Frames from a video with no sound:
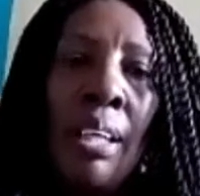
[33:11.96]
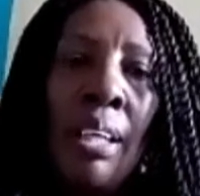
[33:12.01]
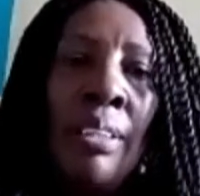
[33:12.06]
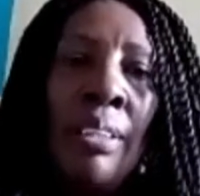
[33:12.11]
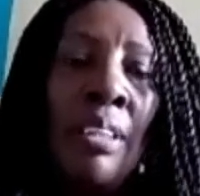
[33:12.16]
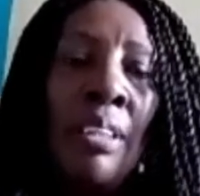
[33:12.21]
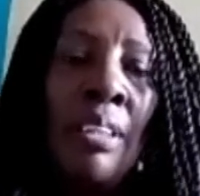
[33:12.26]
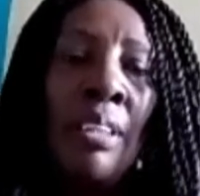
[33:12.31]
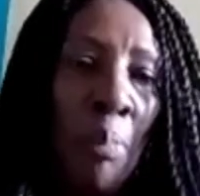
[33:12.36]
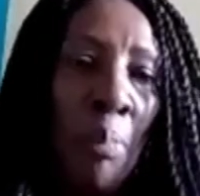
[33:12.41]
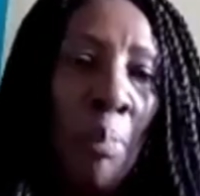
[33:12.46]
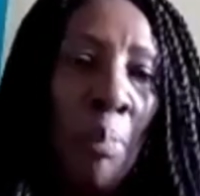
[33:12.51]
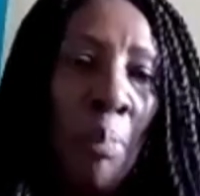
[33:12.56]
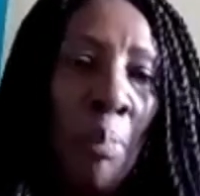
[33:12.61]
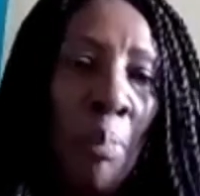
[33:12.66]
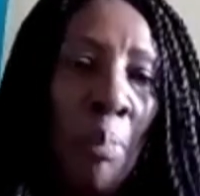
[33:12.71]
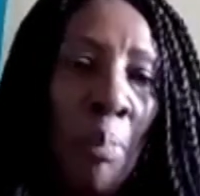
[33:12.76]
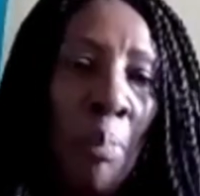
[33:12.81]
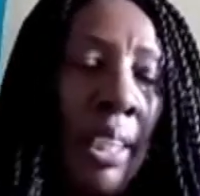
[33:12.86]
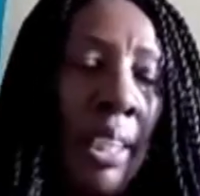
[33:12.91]
number
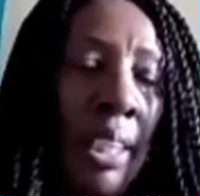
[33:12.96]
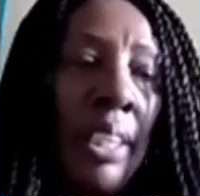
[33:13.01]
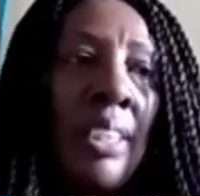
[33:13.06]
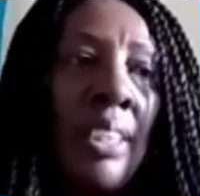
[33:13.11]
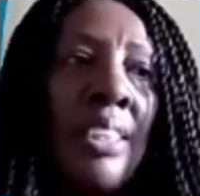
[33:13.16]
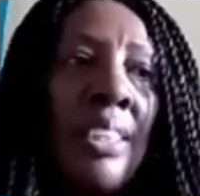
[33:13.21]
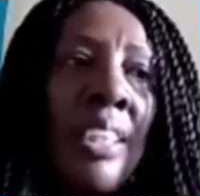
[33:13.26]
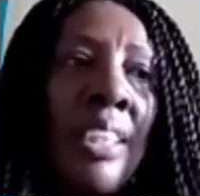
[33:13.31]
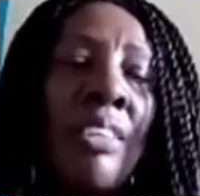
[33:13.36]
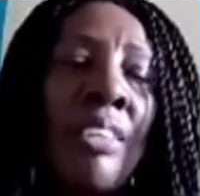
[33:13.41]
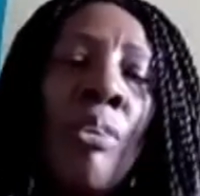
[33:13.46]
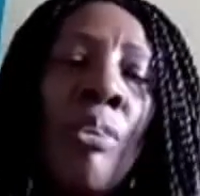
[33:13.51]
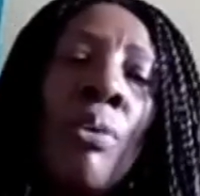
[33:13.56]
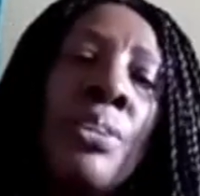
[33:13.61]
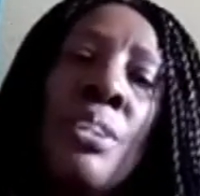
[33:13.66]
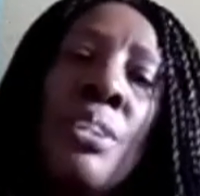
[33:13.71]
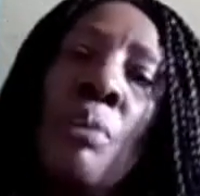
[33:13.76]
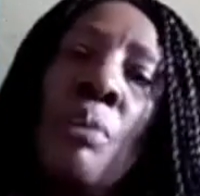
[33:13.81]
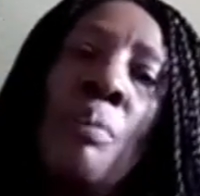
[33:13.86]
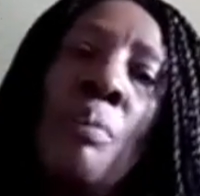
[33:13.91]
one. And he said
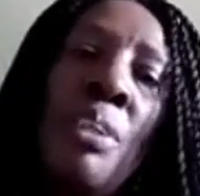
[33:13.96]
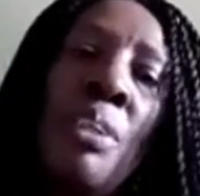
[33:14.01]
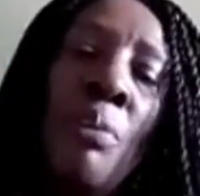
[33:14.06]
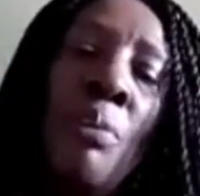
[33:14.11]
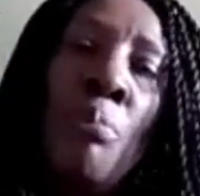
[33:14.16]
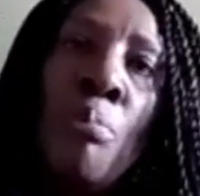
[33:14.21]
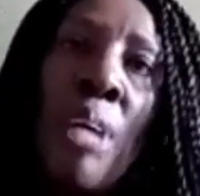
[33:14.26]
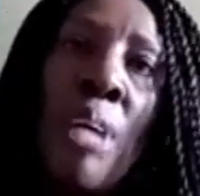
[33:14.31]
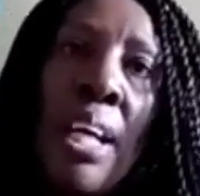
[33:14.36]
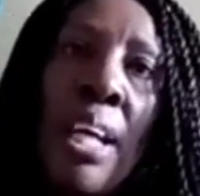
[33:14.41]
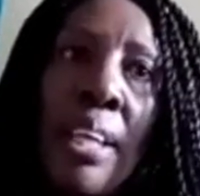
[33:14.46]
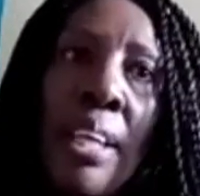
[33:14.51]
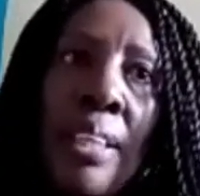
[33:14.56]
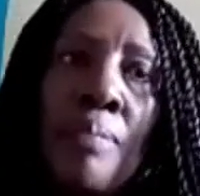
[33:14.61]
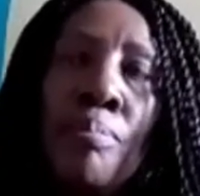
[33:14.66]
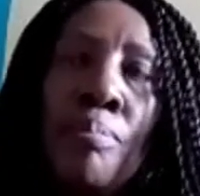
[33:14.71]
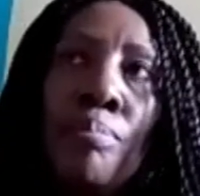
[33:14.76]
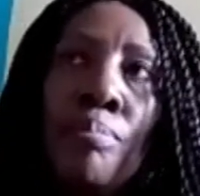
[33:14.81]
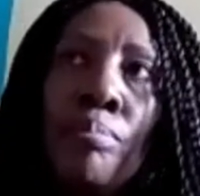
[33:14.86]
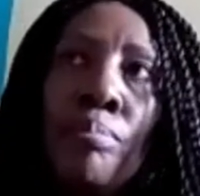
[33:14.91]
also, when you write,
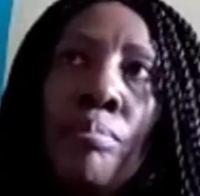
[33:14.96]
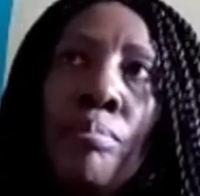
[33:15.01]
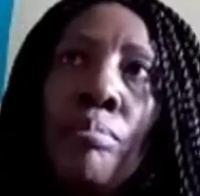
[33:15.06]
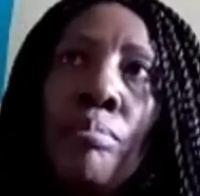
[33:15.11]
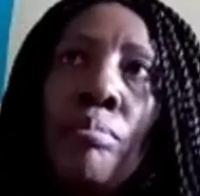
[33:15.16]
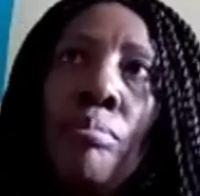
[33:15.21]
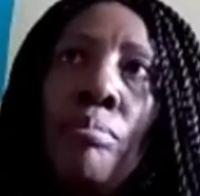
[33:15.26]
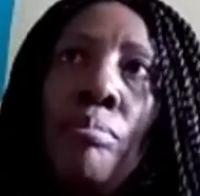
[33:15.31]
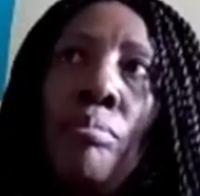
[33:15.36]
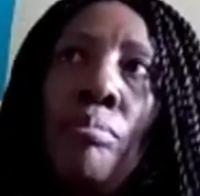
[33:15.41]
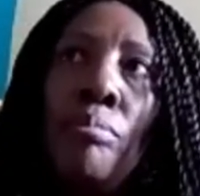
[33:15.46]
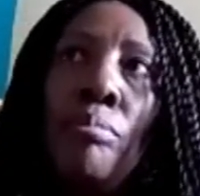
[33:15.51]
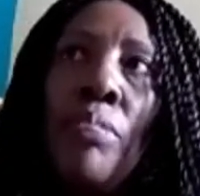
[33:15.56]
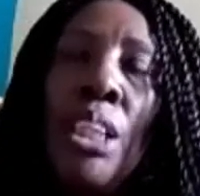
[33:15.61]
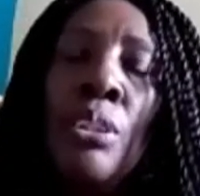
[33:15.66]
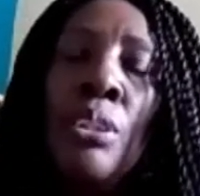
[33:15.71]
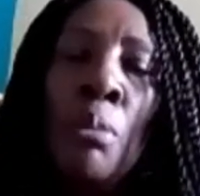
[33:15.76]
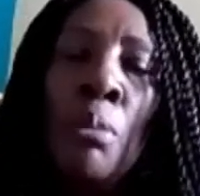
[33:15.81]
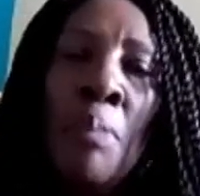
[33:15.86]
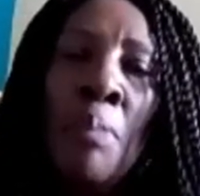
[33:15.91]

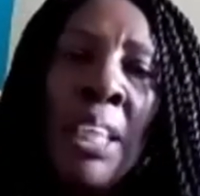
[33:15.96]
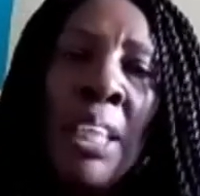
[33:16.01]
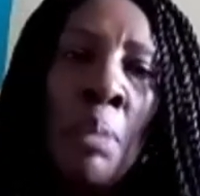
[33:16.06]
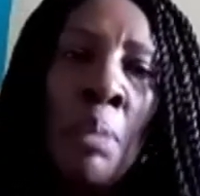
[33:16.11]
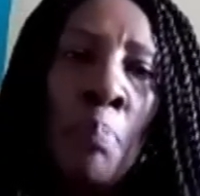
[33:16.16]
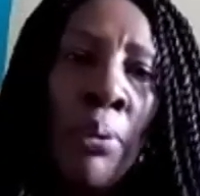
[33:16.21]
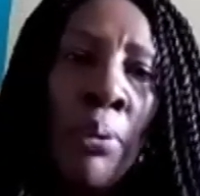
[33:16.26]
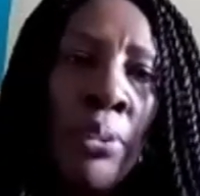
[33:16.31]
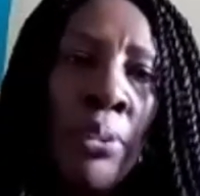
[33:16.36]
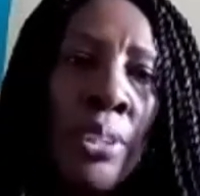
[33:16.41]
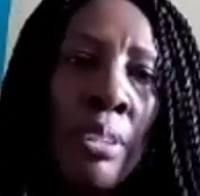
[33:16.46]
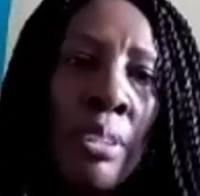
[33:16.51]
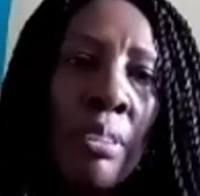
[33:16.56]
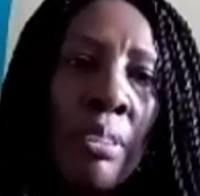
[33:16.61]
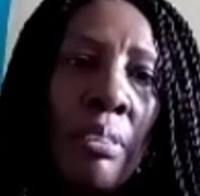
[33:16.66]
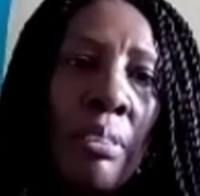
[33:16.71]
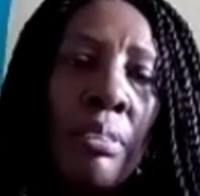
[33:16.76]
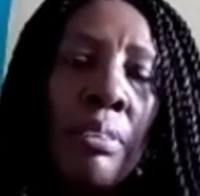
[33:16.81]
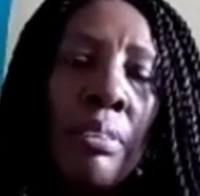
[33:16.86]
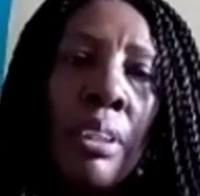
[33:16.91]
don't make it
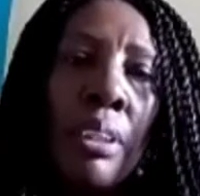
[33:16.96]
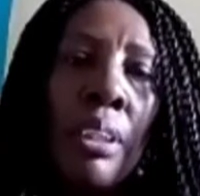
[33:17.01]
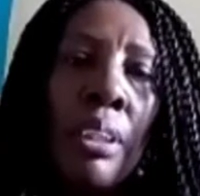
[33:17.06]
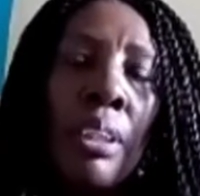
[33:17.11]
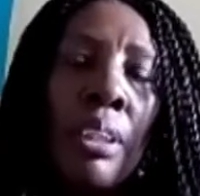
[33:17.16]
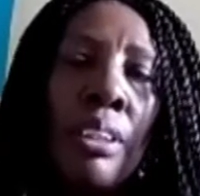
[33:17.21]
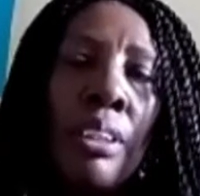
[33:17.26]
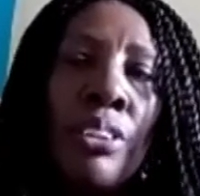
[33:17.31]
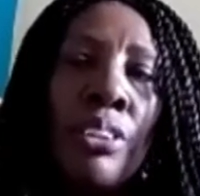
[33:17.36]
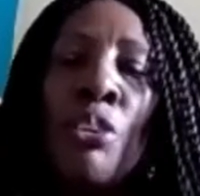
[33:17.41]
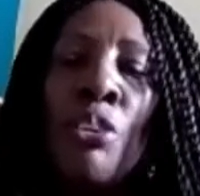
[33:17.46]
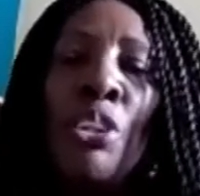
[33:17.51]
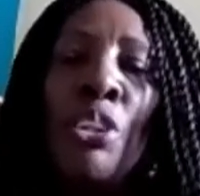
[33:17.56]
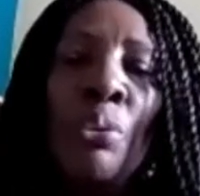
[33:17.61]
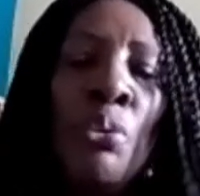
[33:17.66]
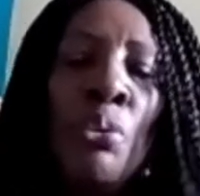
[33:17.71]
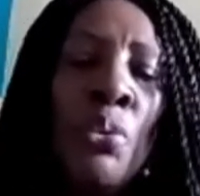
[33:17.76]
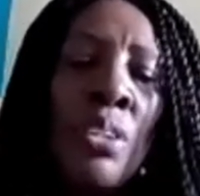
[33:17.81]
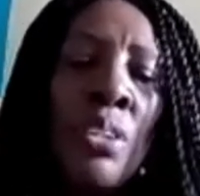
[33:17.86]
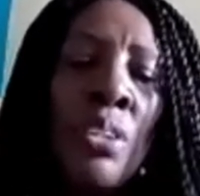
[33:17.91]
personal. Don't
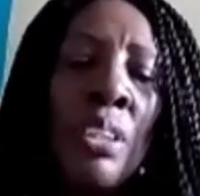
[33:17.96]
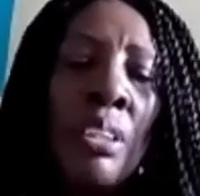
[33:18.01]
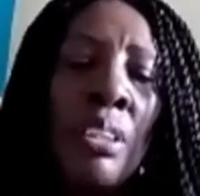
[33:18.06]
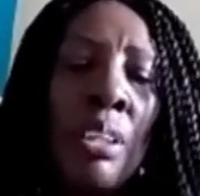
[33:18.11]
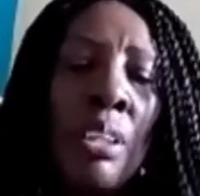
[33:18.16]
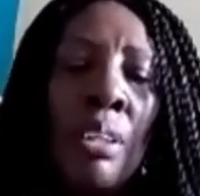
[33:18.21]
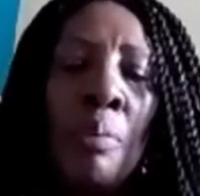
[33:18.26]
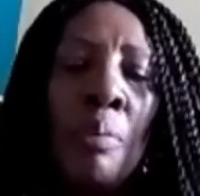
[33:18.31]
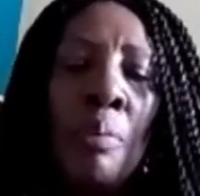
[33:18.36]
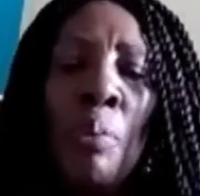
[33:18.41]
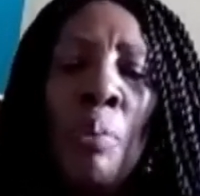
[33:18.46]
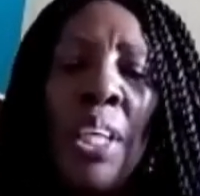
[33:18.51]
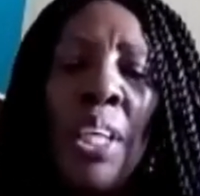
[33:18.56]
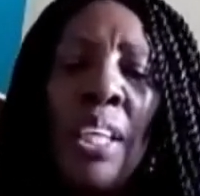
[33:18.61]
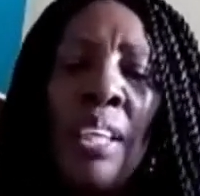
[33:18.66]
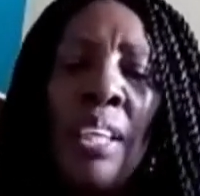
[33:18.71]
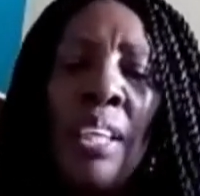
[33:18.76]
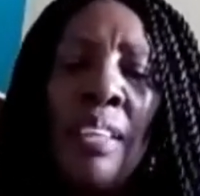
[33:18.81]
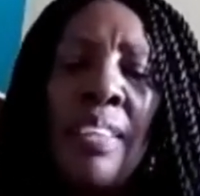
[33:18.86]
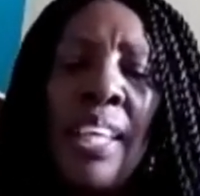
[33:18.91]
use
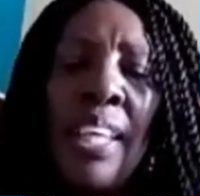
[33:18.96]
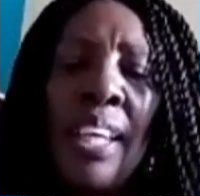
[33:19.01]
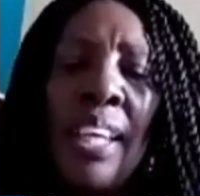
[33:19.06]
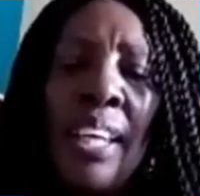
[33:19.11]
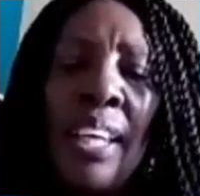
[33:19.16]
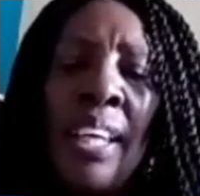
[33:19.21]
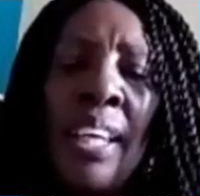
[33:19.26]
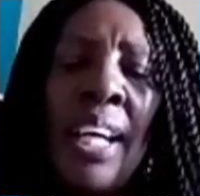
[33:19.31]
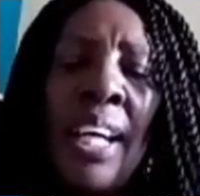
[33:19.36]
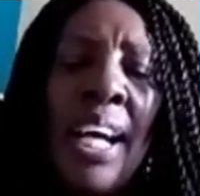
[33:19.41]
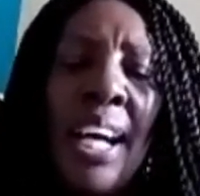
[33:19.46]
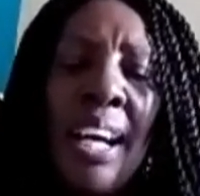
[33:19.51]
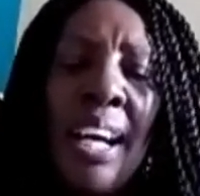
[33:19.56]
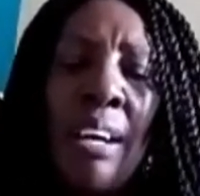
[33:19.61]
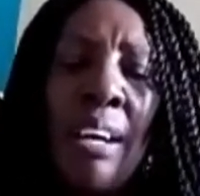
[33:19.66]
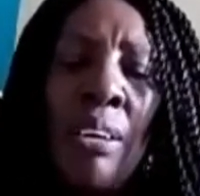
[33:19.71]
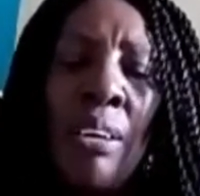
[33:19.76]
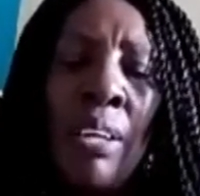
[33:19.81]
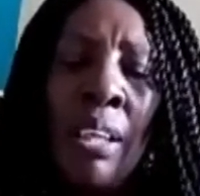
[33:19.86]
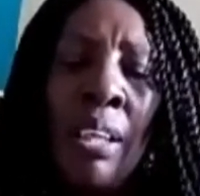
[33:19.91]
we, they,
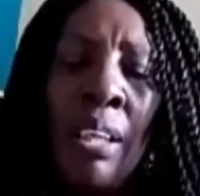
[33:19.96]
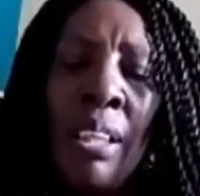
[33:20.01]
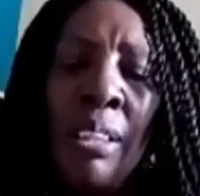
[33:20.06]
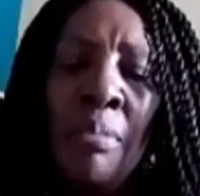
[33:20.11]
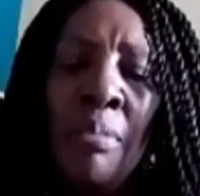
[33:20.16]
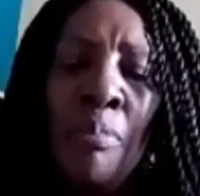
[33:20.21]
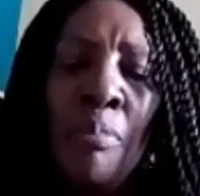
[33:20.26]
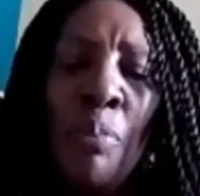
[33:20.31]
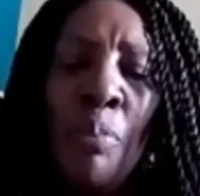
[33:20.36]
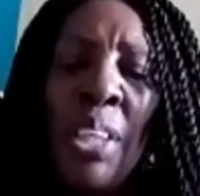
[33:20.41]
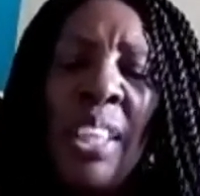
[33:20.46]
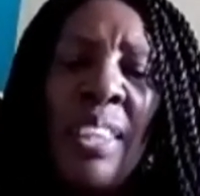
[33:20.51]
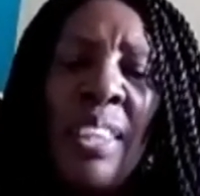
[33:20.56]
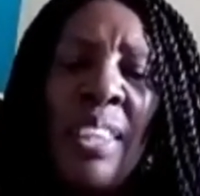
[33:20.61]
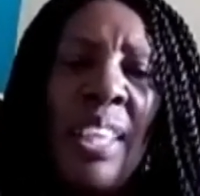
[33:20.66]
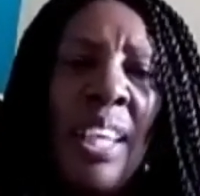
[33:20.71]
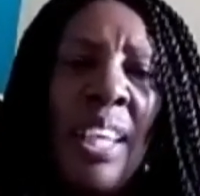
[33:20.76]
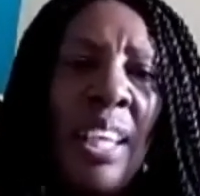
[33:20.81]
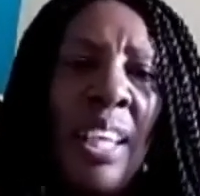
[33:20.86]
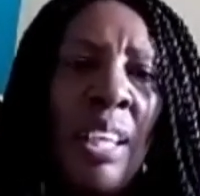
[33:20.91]
have, we,
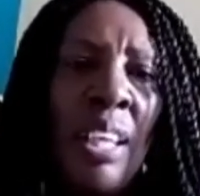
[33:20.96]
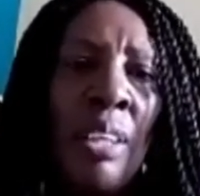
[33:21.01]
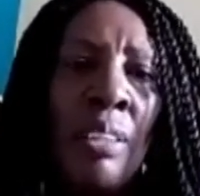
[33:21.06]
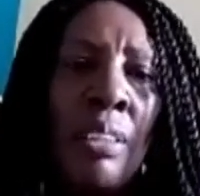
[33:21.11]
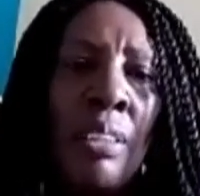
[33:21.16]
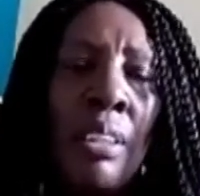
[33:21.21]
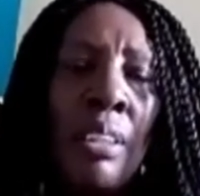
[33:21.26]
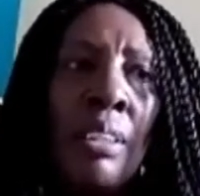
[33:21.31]
they,